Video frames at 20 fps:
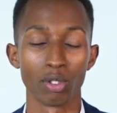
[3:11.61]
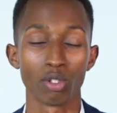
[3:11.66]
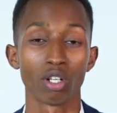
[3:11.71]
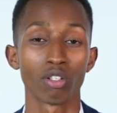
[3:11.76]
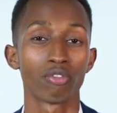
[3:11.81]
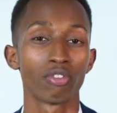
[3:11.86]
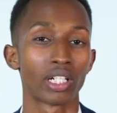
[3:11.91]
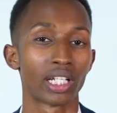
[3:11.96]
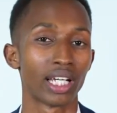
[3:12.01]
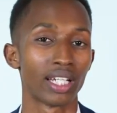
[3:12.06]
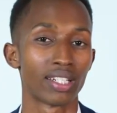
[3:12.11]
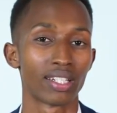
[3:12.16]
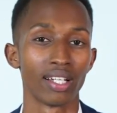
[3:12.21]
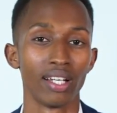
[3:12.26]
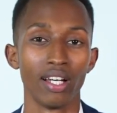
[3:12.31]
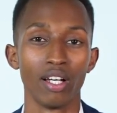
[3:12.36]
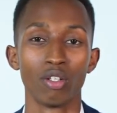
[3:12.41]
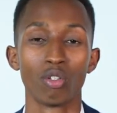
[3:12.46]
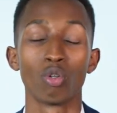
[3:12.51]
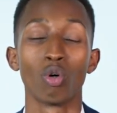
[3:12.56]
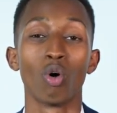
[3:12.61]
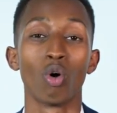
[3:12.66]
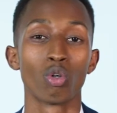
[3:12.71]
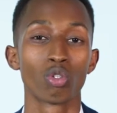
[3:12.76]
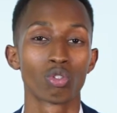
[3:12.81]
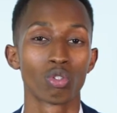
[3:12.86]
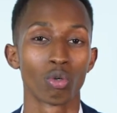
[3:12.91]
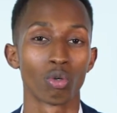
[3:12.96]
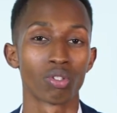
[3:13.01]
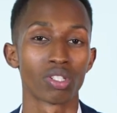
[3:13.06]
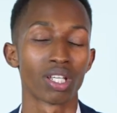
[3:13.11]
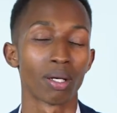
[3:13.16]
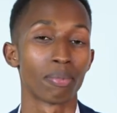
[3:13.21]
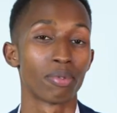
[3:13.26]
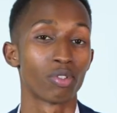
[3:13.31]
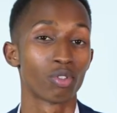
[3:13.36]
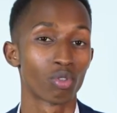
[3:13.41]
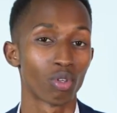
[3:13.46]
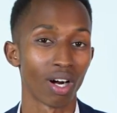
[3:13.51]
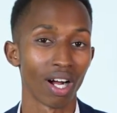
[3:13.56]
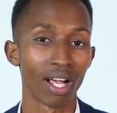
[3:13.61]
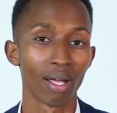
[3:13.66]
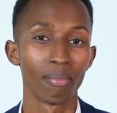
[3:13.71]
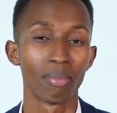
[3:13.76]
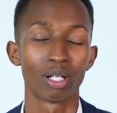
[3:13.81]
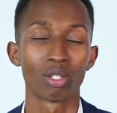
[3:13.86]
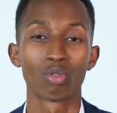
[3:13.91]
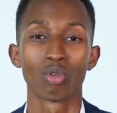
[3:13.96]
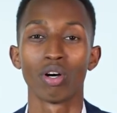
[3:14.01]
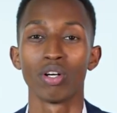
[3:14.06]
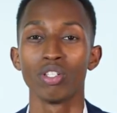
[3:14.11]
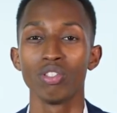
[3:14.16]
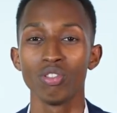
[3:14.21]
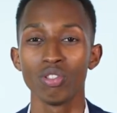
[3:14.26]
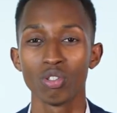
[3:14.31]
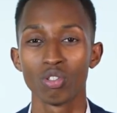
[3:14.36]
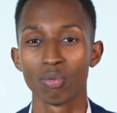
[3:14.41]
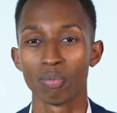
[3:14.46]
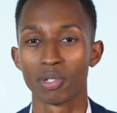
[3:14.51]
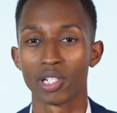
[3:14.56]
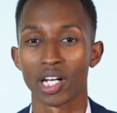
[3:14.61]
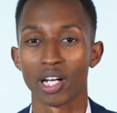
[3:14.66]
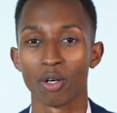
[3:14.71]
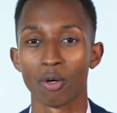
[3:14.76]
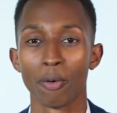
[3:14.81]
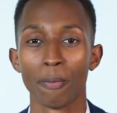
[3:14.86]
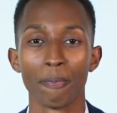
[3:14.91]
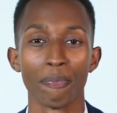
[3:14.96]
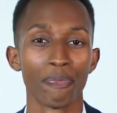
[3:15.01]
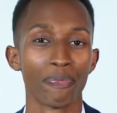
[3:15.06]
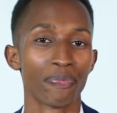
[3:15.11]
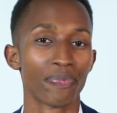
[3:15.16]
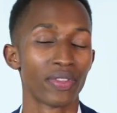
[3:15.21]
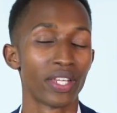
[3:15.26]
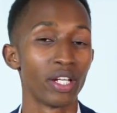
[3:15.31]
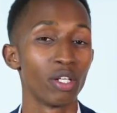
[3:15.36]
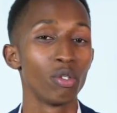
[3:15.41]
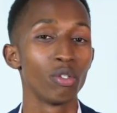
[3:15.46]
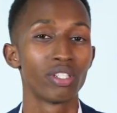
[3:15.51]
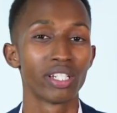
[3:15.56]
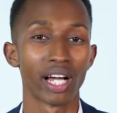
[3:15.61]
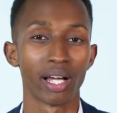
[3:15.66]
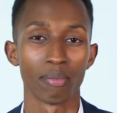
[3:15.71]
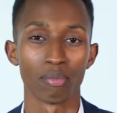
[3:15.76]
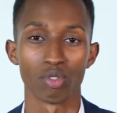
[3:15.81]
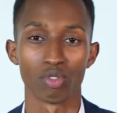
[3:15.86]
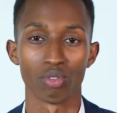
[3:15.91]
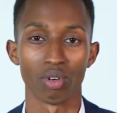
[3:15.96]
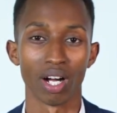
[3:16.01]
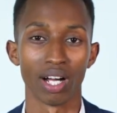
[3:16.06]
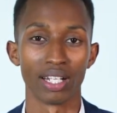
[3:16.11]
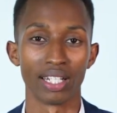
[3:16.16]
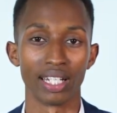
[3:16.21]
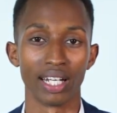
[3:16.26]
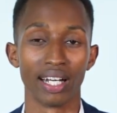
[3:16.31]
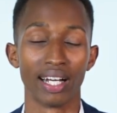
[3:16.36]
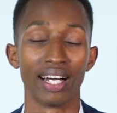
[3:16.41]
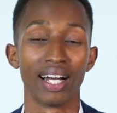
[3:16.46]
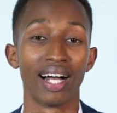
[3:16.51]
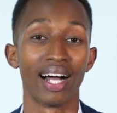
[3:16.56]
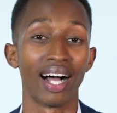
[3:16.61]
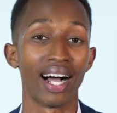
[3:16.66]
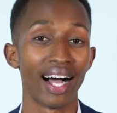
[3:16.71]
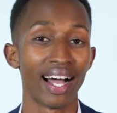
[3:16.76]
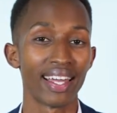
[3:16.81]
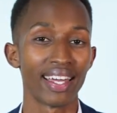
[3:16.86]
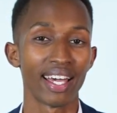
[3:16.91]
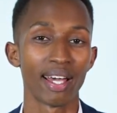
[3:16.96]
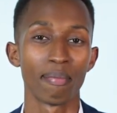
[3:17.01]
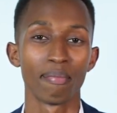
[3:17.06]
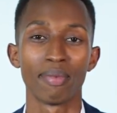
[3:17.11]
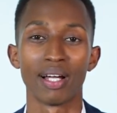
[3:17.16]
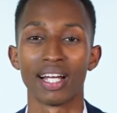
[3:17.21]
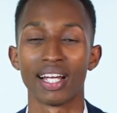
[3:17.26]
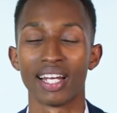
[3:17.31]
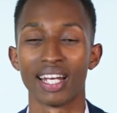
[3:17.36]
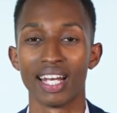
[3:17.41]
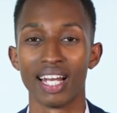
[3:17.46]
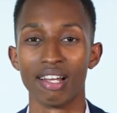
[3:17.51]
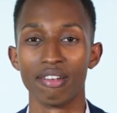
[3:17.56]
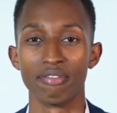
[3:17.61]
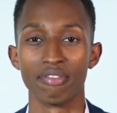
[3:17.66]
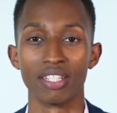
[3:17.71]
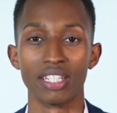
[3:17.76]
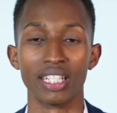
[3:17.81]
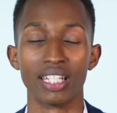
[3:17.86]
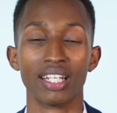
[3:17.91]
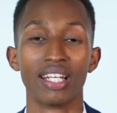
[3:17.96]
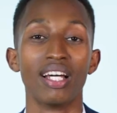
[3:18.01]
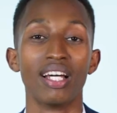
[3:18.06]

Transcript: Don't forget to also subscribe to our YouTube channel, The New Times Rwanda. I am Levi